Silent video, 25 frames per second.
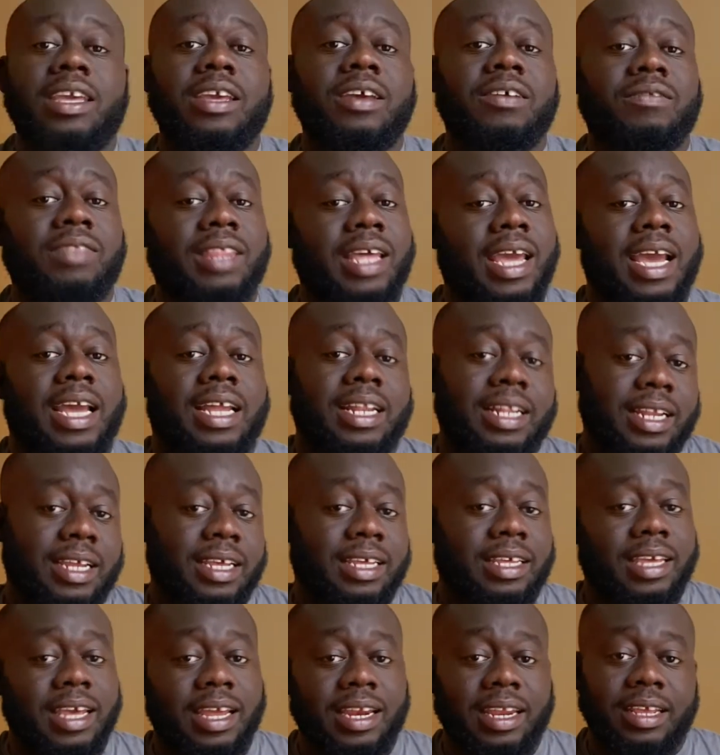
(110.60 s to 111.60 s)
of that, like
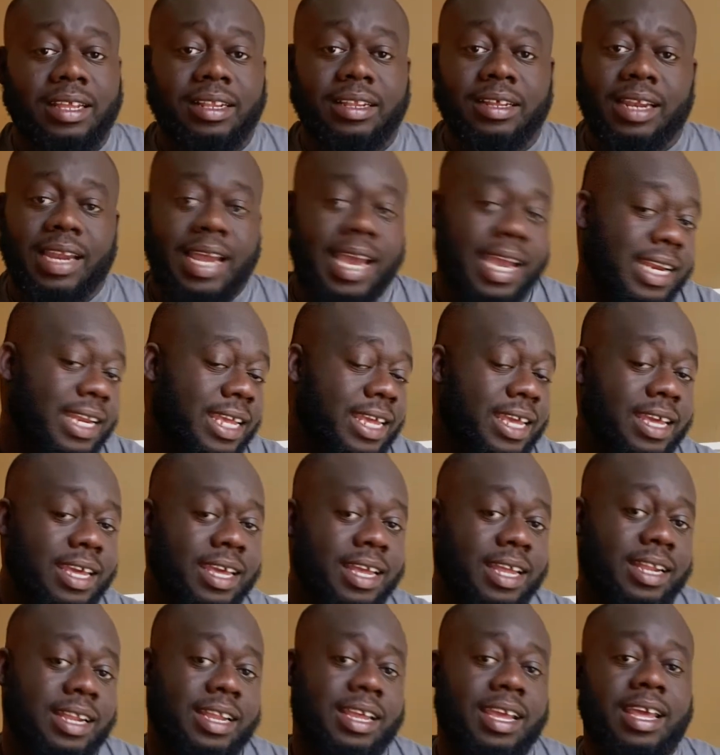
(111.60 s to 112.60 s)
getting the light
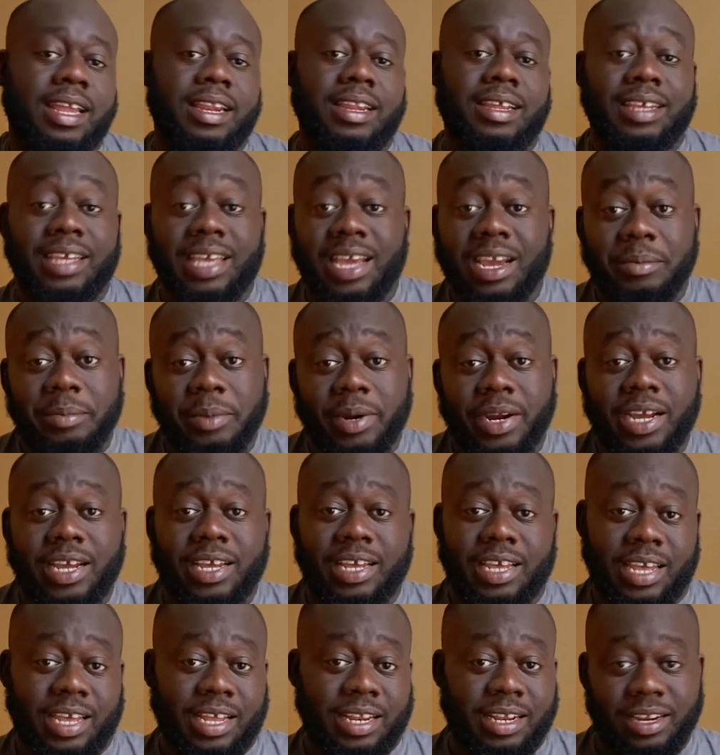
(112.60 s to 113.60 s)
kit and the camera
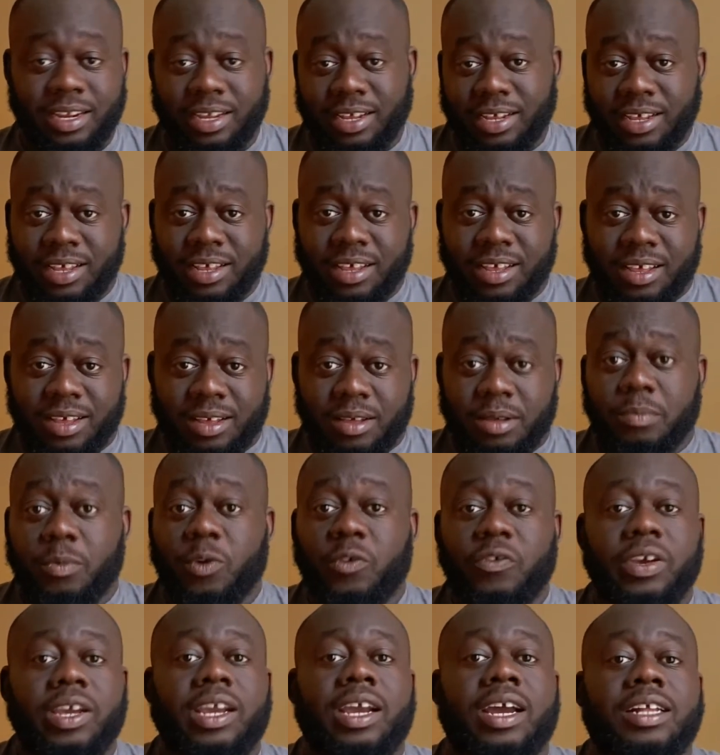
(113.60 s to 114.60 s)
and
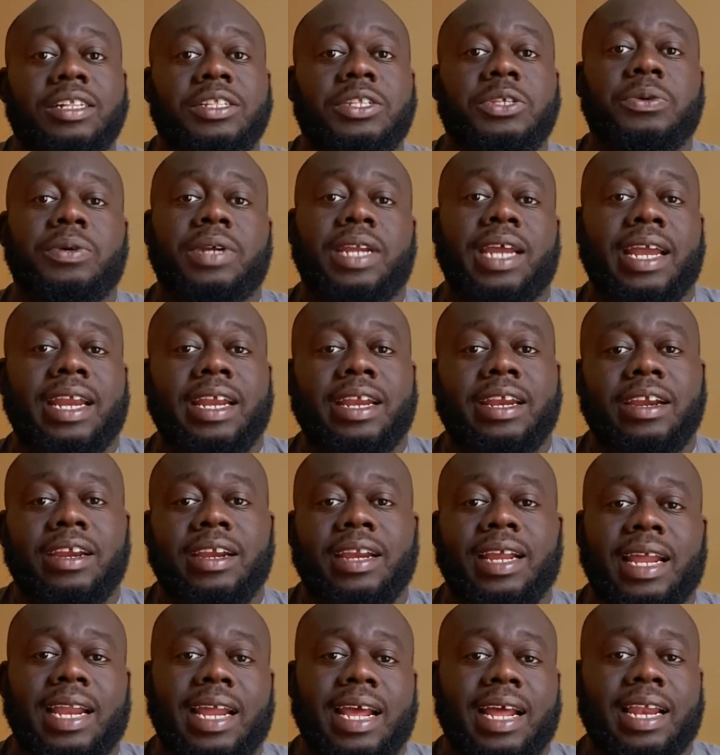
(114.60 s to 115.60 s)
moving on to an editor
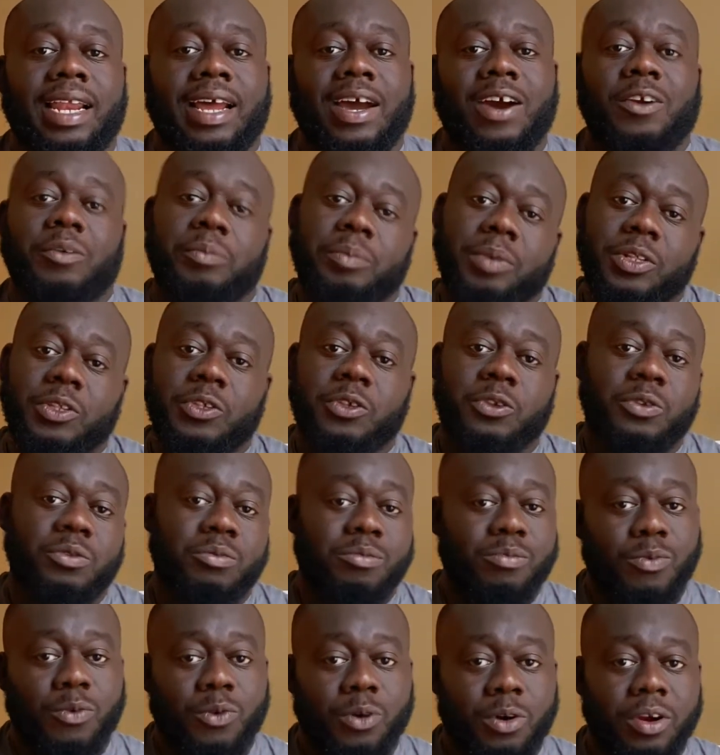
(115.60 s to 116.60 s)
that allowed me to do
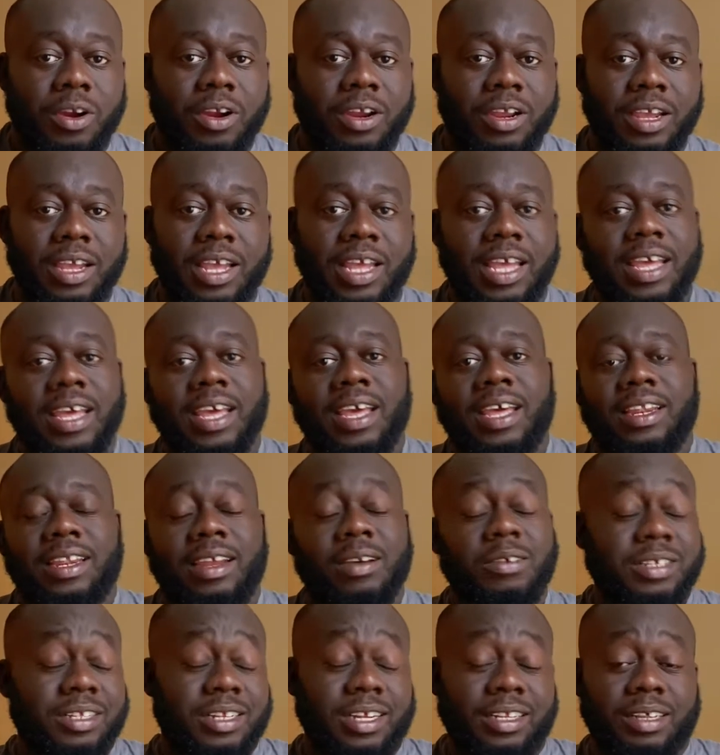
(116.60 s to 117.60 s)
more. There
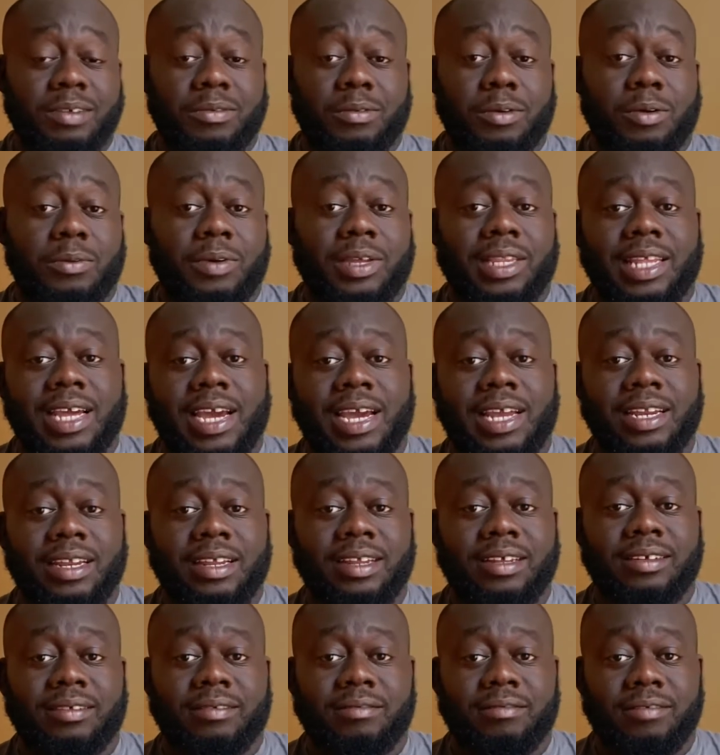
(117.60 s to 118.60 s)
was nothing wrong with that,
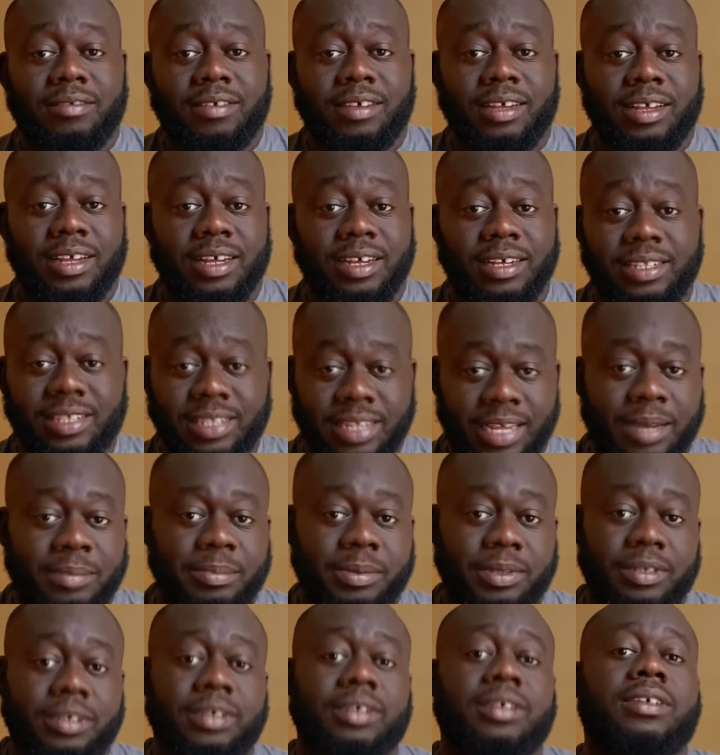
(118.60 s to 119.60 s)

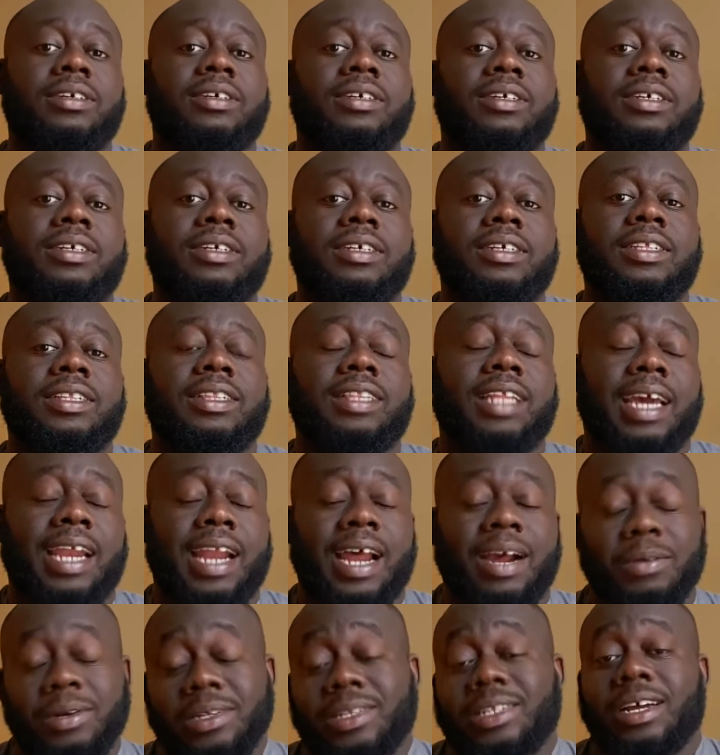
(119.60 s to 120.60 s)
except that I
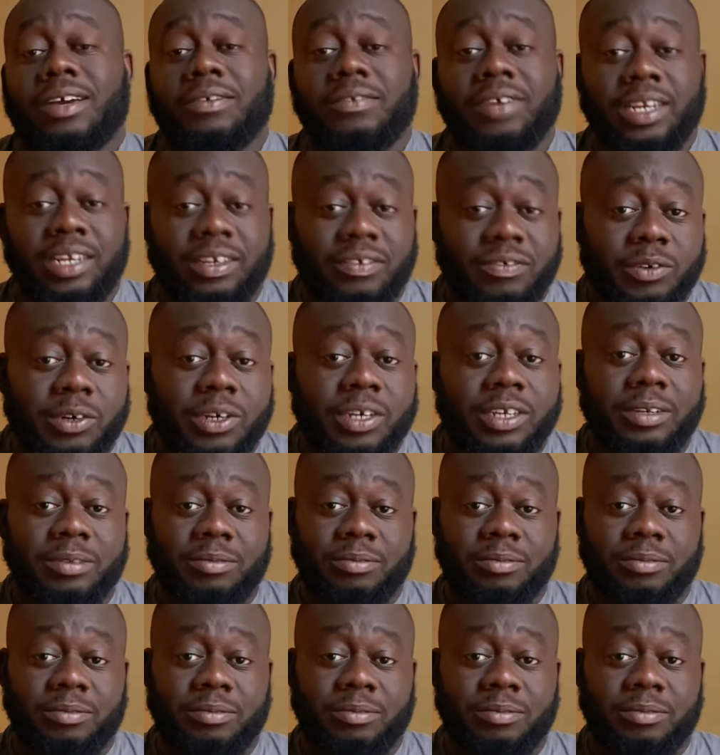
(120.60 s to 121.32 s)
was not ready for it,